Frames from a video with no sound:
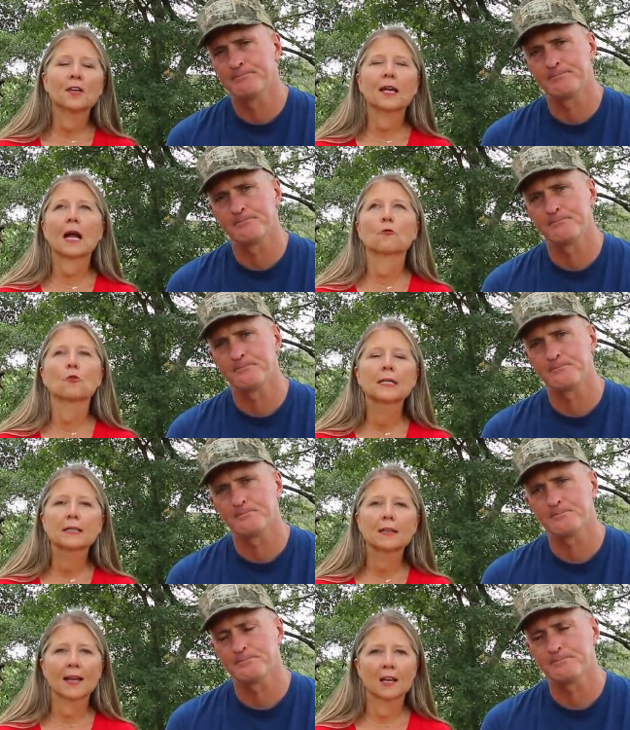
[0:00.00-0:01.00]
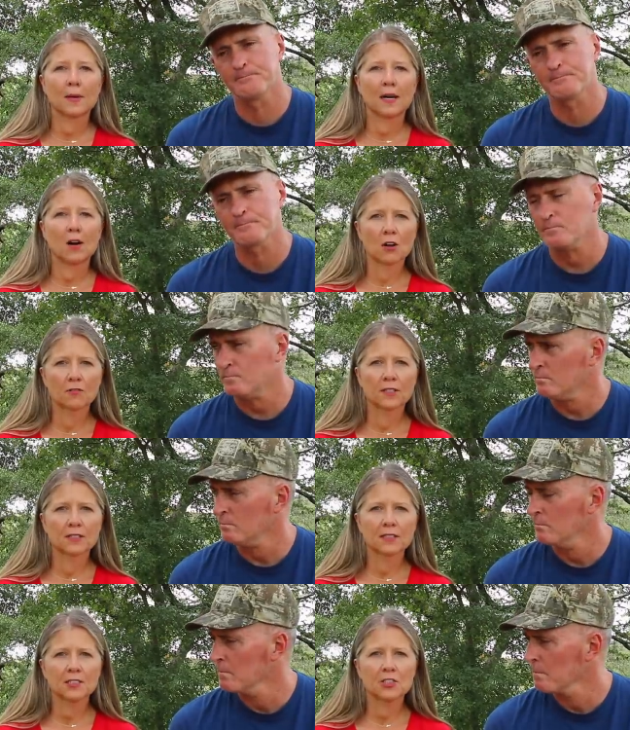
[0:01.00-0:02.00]
Speaker 1: thing I really like about
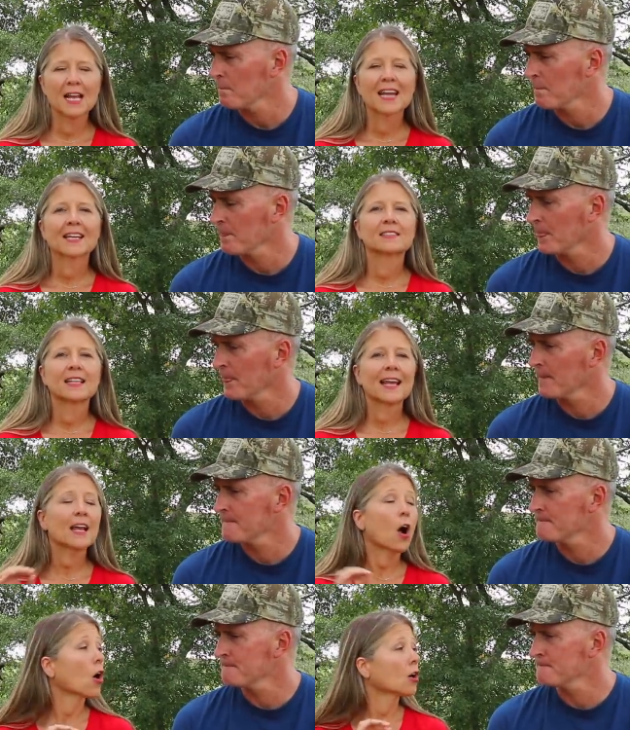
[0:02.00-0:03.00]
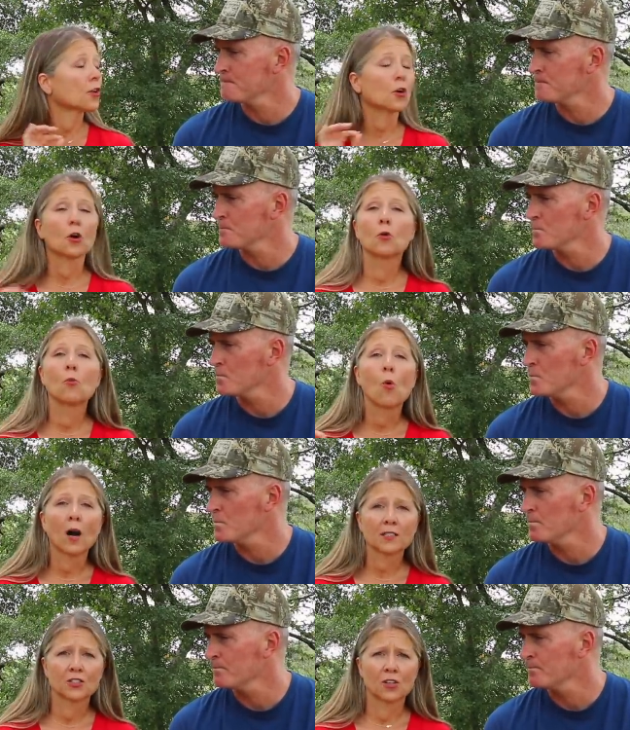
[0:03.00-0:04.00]
RVillage is they are their own
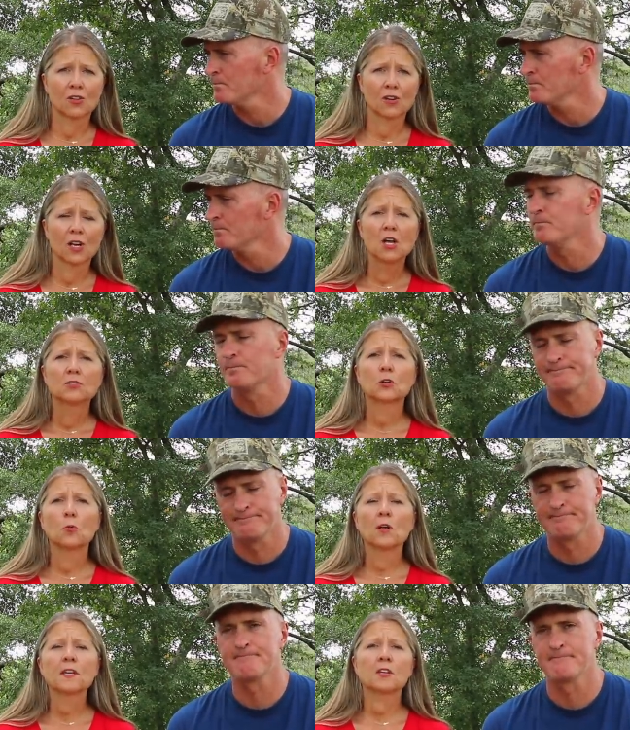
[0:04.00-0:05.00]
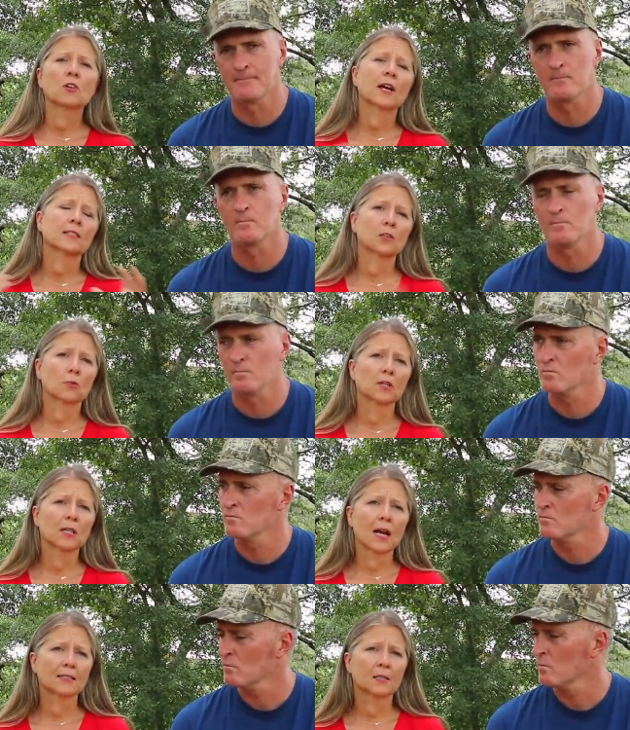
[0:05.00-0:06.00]
watchdog. So one thing you guys don't
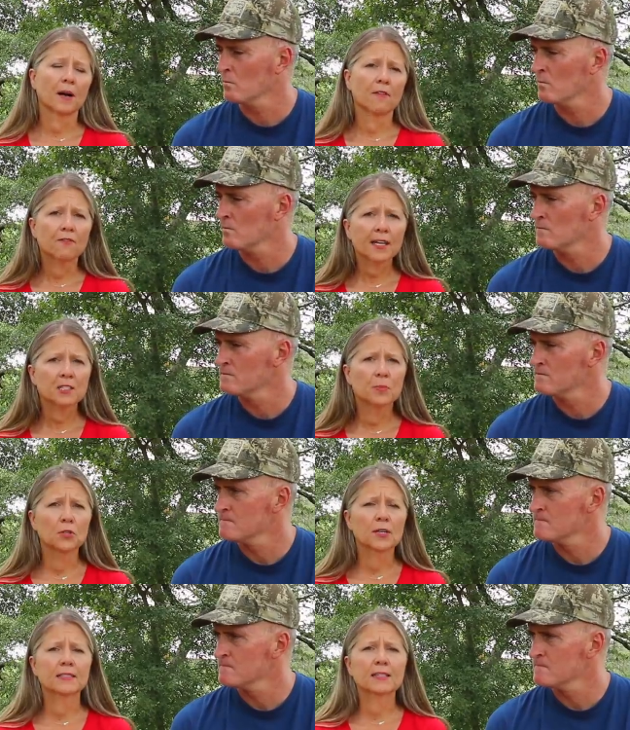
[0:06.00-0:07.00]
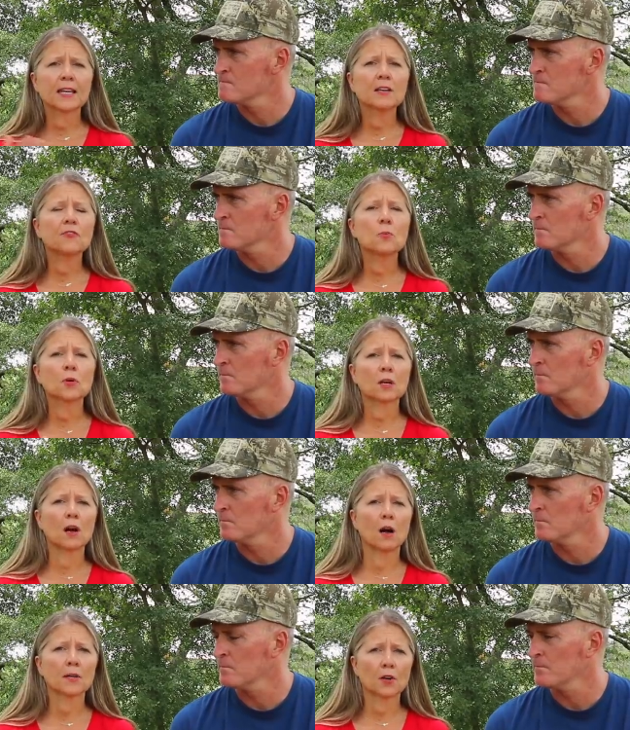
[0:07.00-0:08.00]
realize about Facebook is if you put
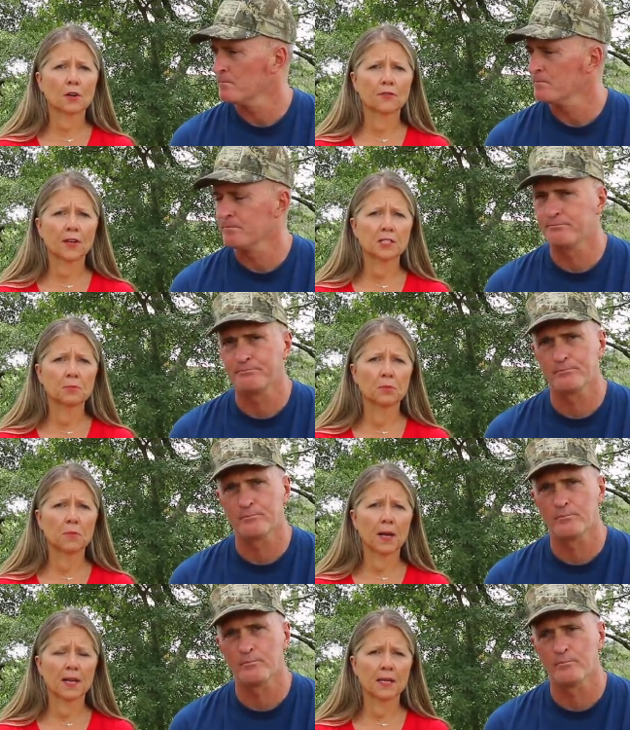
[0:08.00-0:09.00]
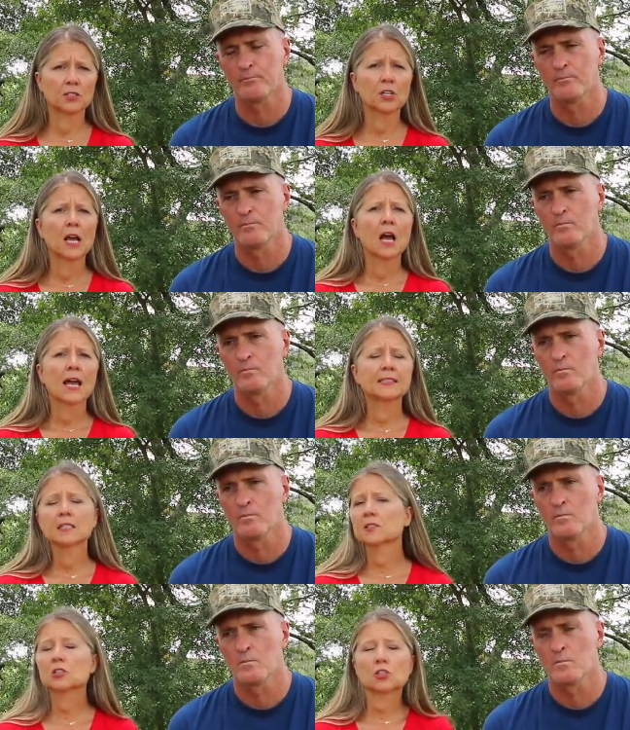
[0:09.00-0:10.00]
a comment on our Facebook page,
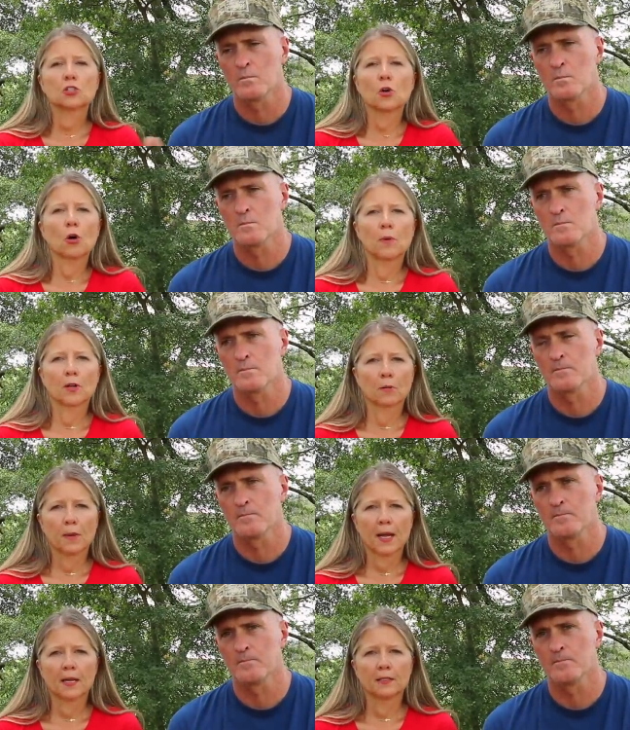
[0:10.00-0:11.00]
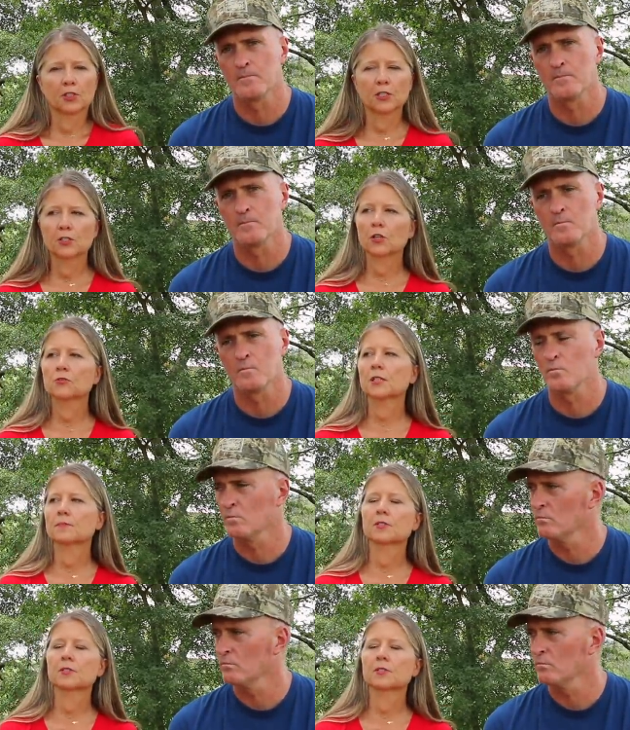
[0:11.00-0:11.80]
it doesn't just show up on our page. It shows up